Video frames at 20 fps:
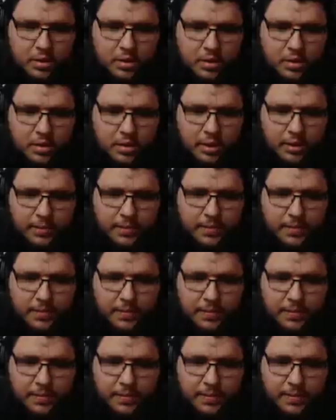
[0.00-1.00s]
Yep.
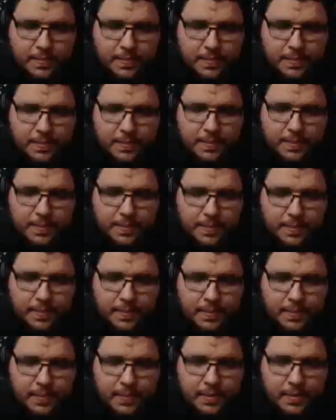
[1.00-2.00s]
Do you?
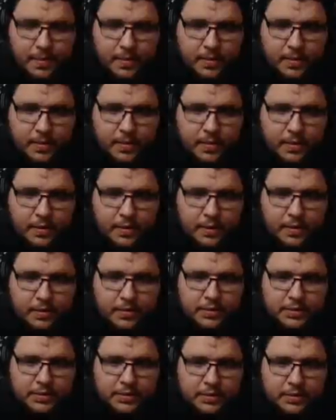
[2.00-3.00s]

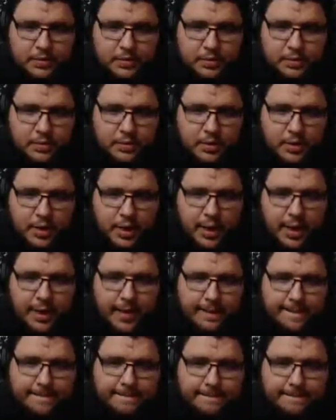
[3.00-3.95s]
Oh, I got it.